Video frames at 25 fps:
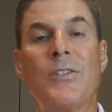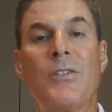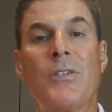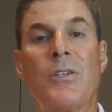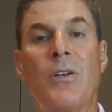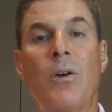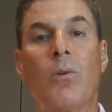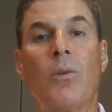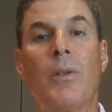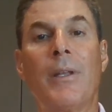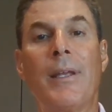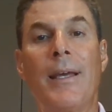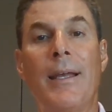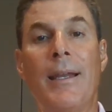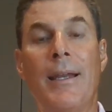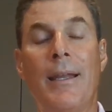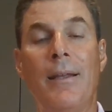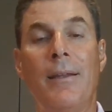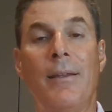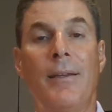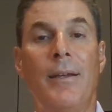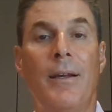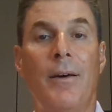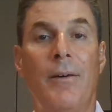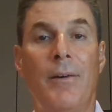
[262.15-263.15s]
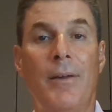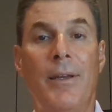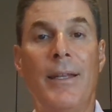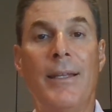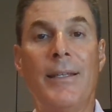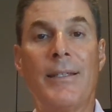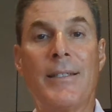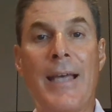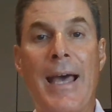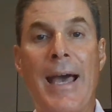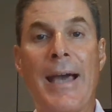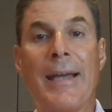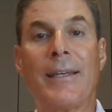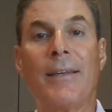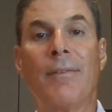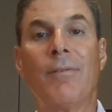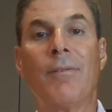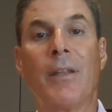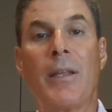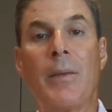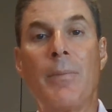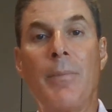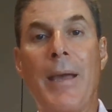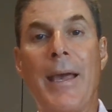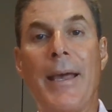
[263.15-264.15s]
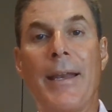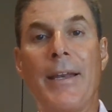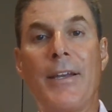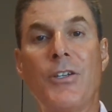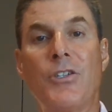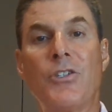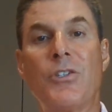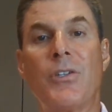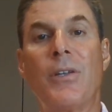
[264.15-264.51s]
totally it is actively managed.